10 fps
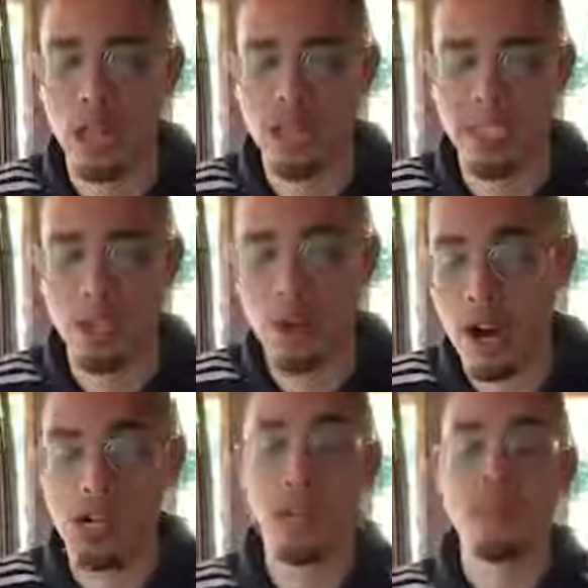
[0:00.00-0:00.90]
a Legendary
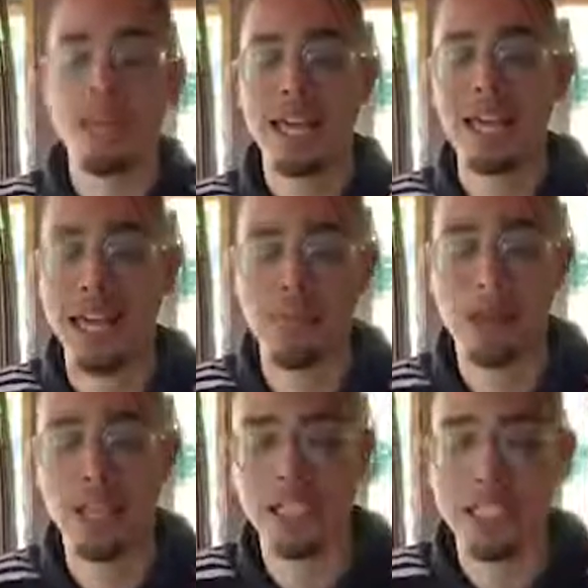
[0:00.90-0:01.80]
Marketer. And last
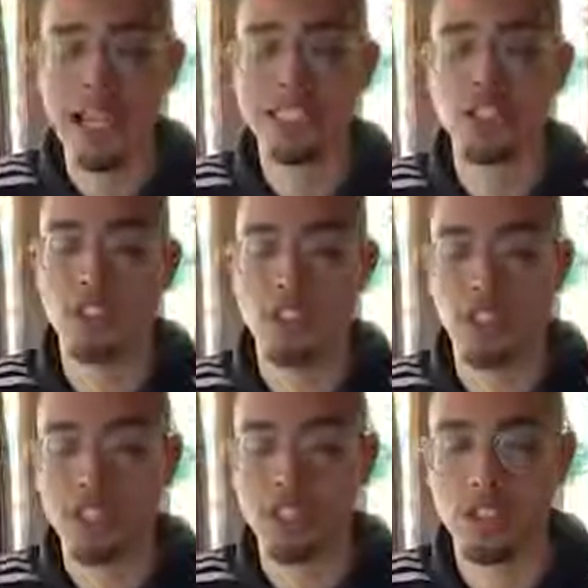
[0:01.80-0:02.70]
but not least, guys, is
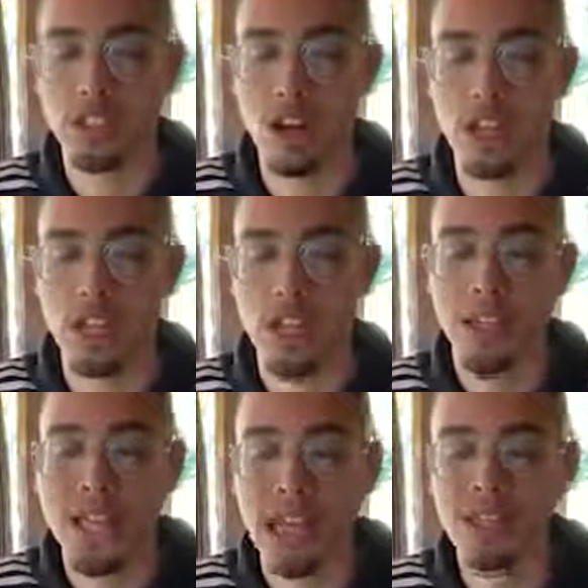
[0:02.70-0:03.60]
the, is the thirty
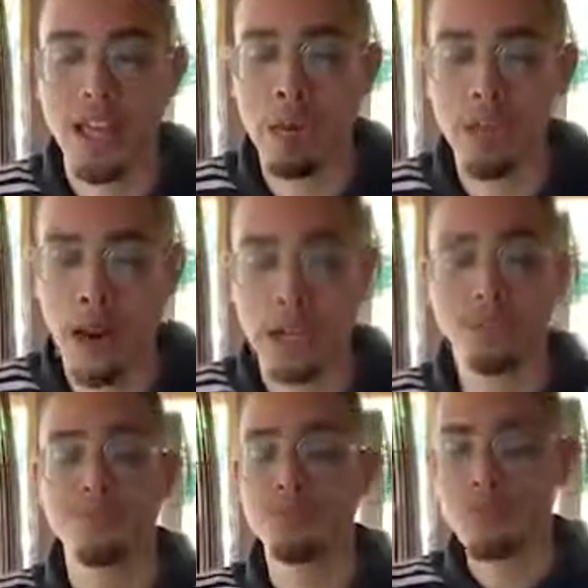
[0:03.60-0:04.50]
thousand dollar
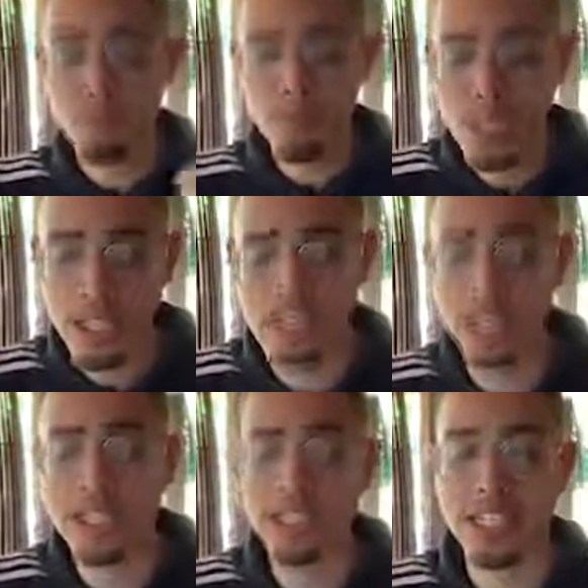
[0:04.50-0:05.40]
product,
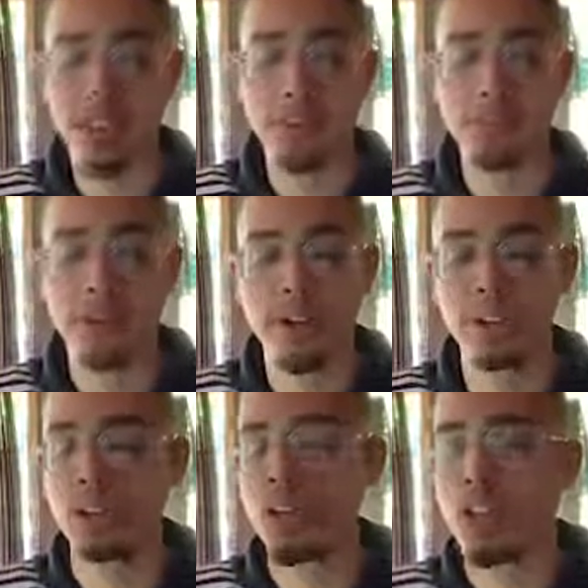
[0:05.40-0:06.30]
the Legendary
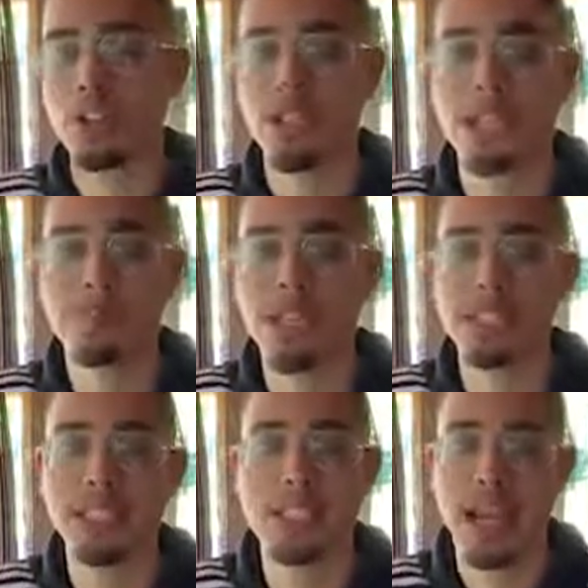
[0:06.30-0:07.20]
Experience. So that's
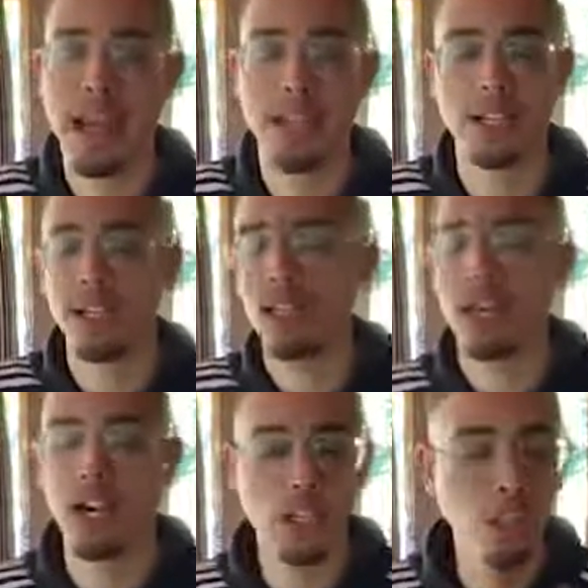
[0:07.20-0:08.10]
basically like
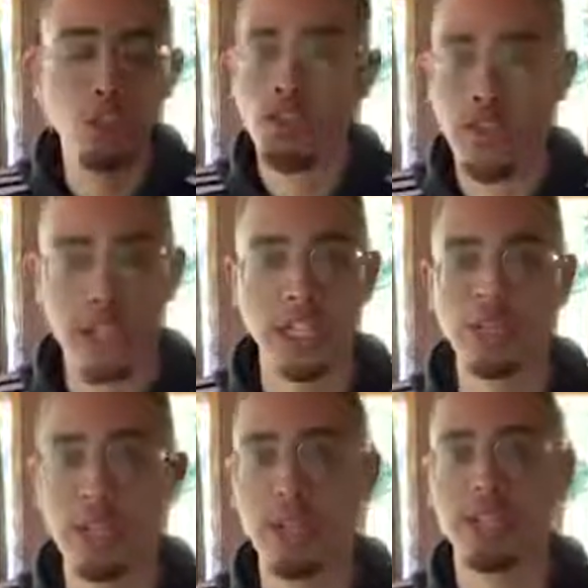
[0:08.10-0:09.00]
a huge freaking
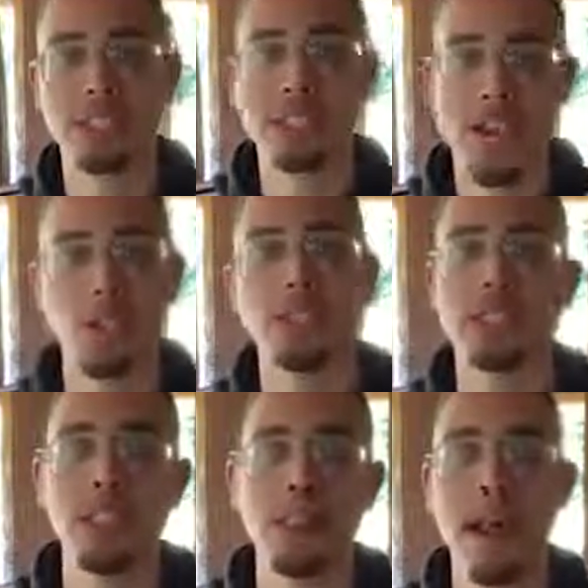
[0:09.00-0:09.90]
experience. It's not only
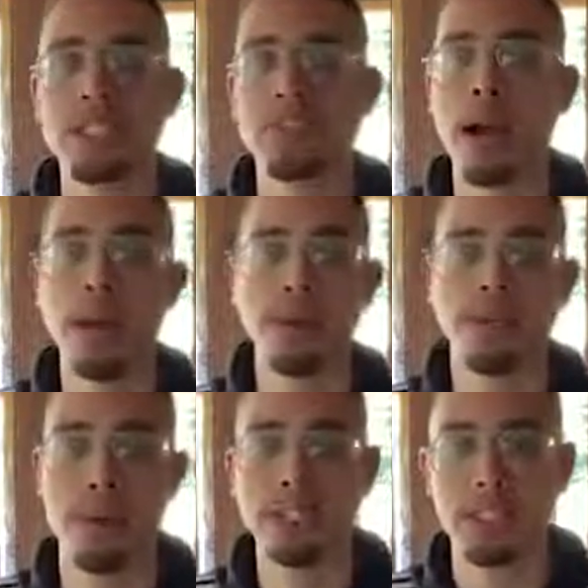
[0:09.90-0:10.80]
is it a mastermind, but
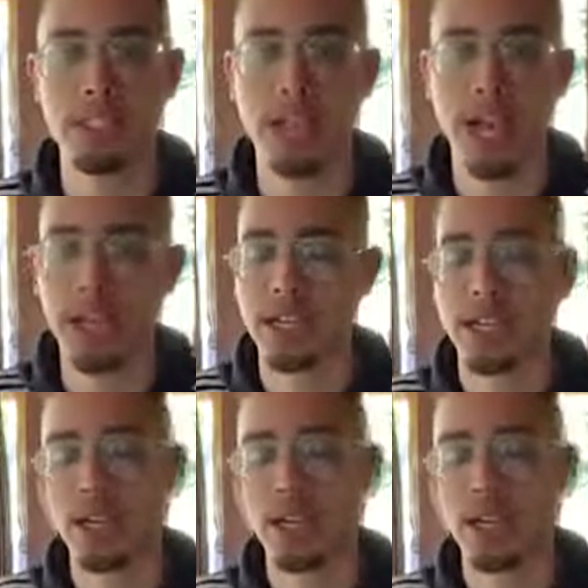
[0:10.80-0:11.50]
it's basically like,